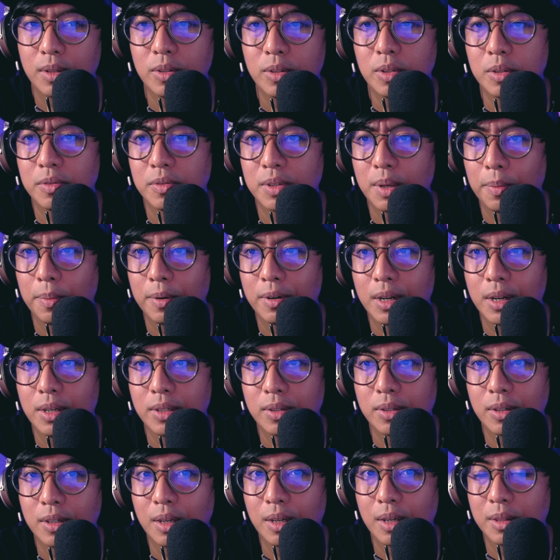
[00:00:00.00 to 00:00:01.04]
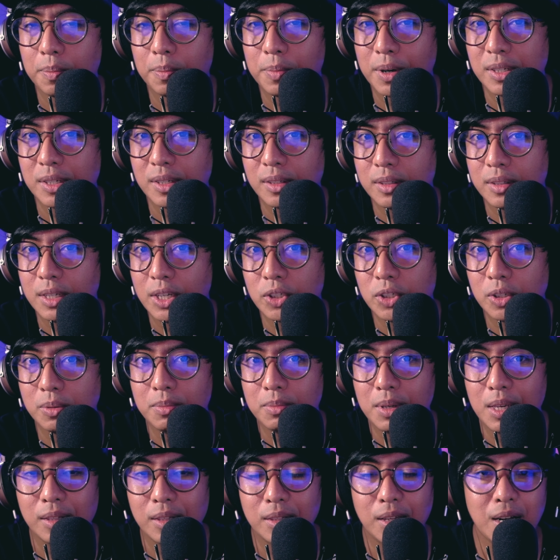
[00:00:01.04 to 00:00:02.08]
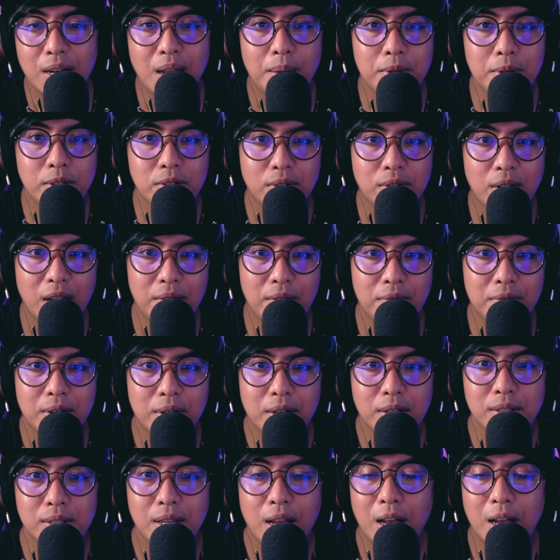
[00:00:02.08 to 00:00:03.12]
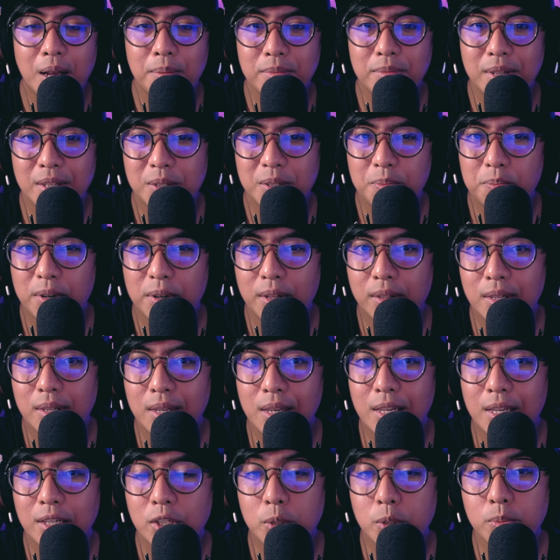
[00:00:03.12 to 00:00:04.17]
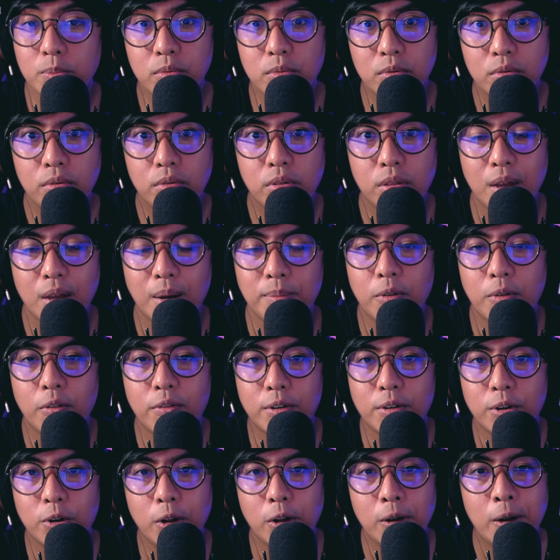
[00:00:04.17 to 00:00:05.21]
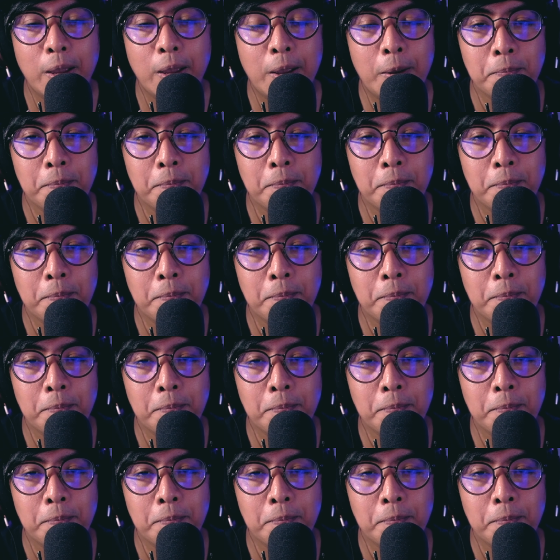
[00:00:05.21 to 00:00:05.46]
In terms of separation, the presentation being dynamic driver is pretty smooth overall.